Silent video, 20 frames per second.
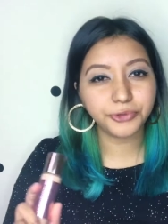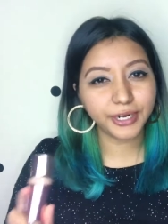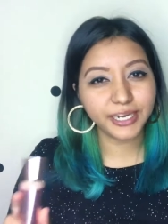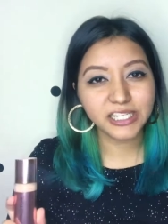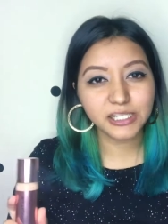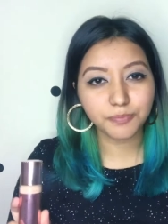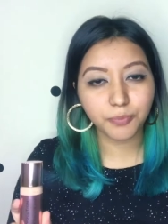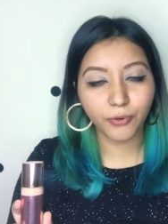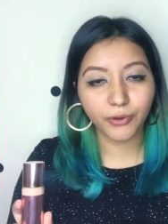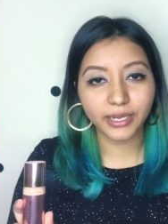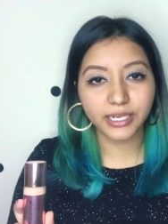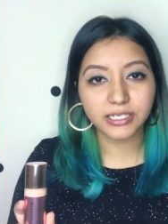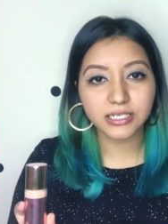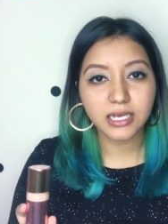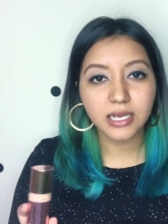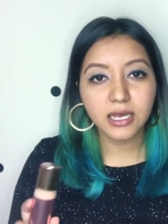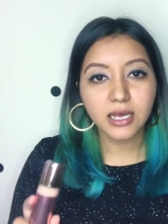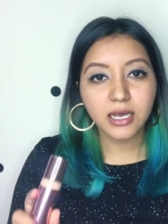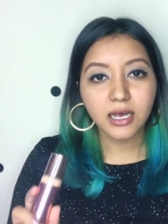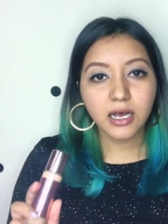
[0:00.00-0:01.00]
price point.
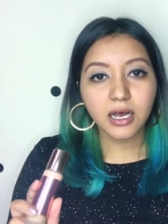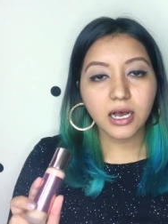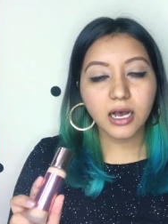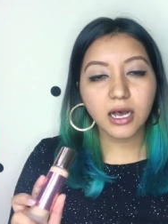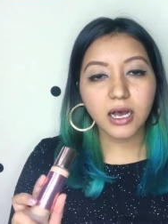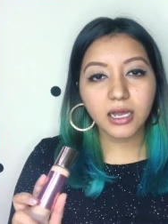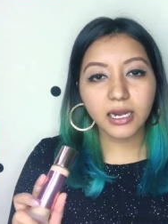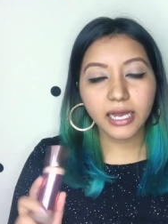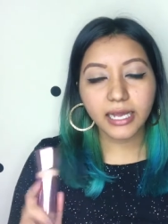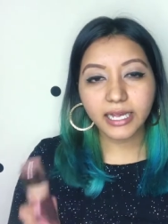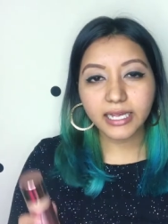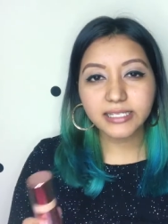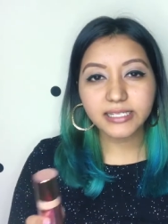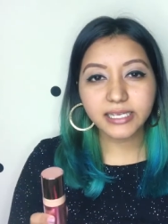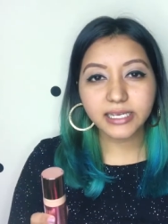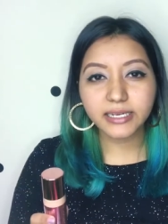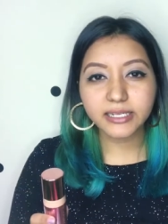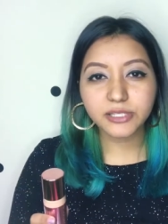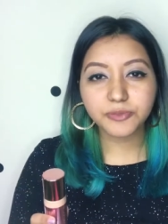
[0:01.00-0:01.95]
Uh, like I said,